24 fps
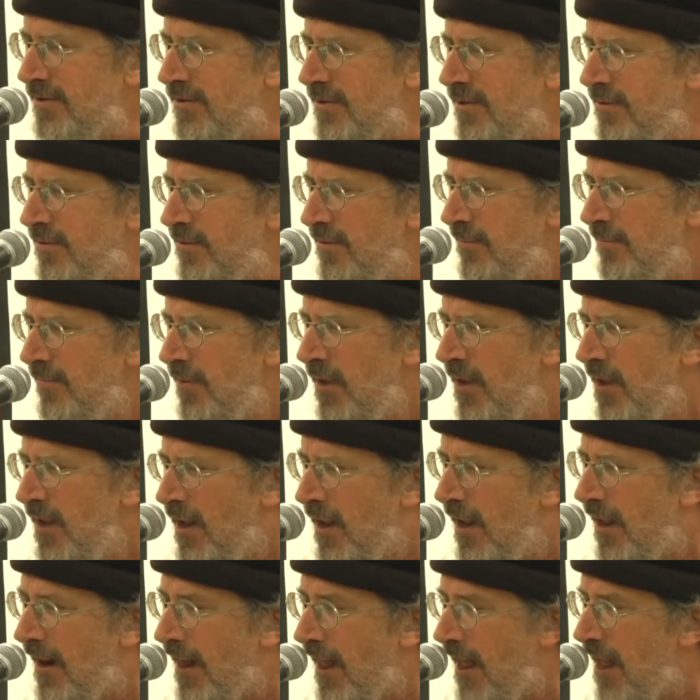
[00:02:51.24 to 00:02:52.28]
too,
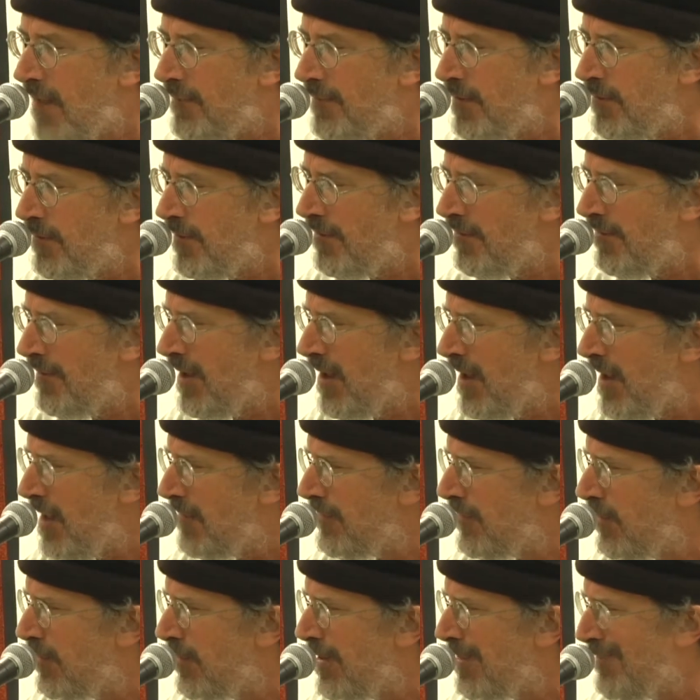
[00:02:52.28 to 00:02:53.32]
and I'll be where
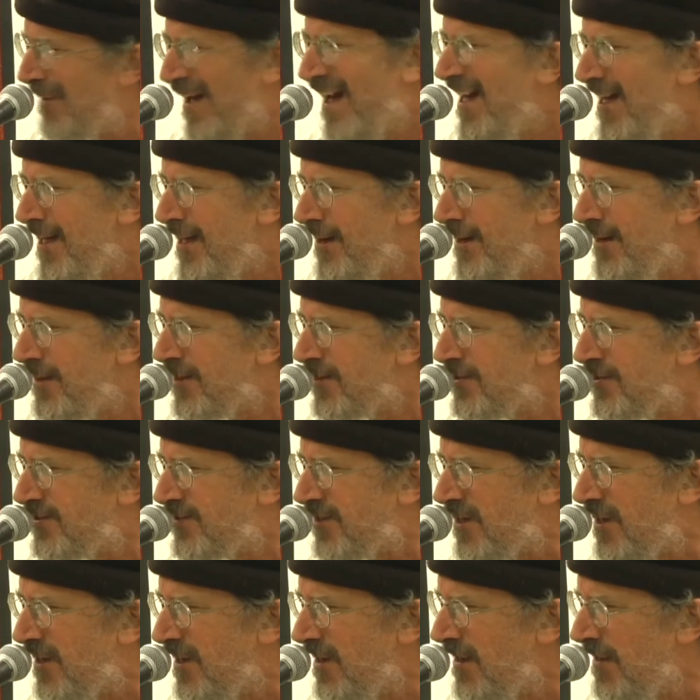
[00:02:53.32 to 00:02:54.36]
everybody can
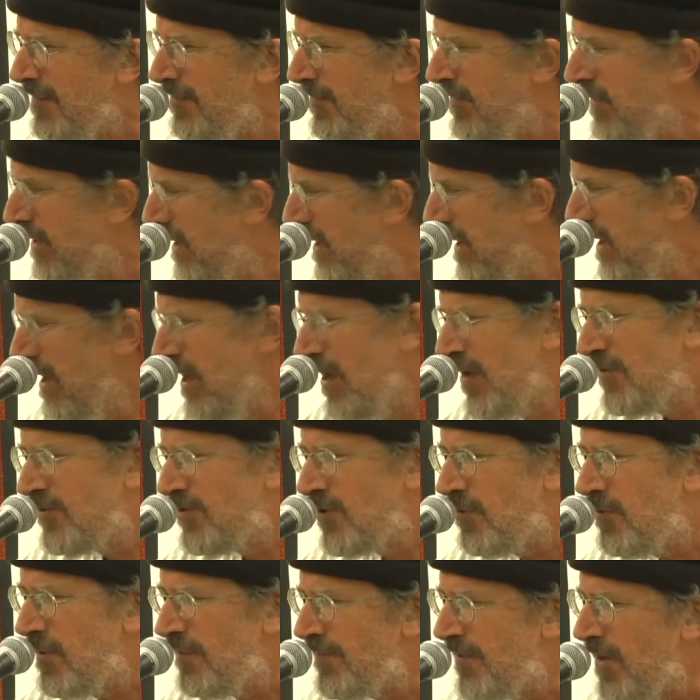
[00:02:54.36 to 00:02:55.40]
see.
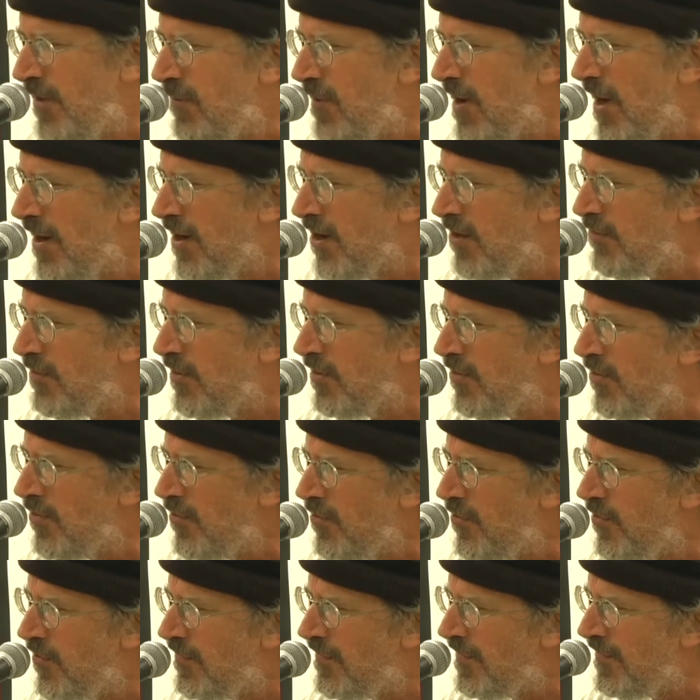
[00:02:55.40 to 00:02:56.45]
So if they want to run
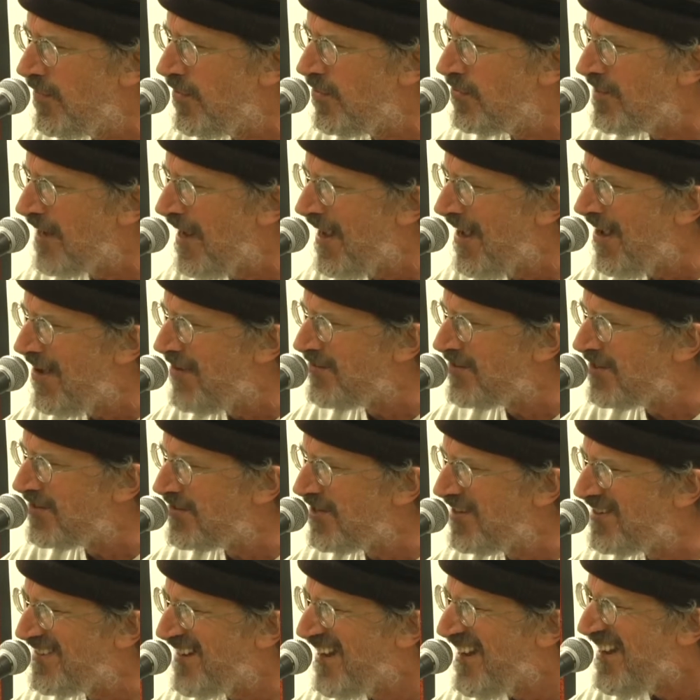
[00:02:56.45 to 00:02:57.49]
over those houses
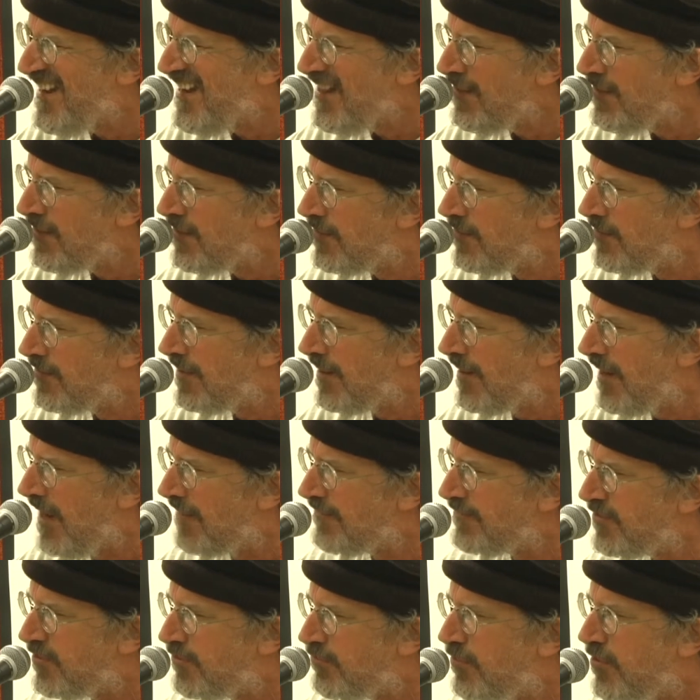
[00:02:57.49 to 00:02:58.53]
today, they're gonna
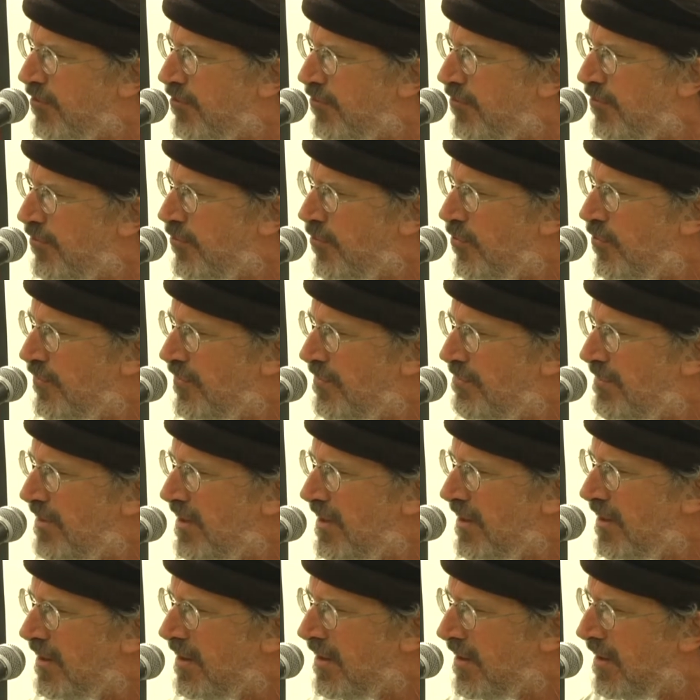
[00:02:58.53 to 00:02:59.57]
have to run over
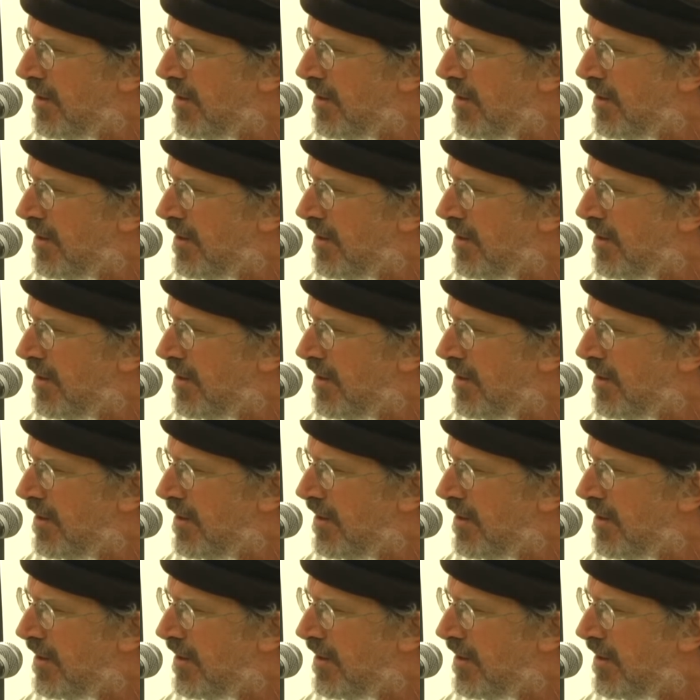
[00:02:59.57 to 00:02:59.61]
me.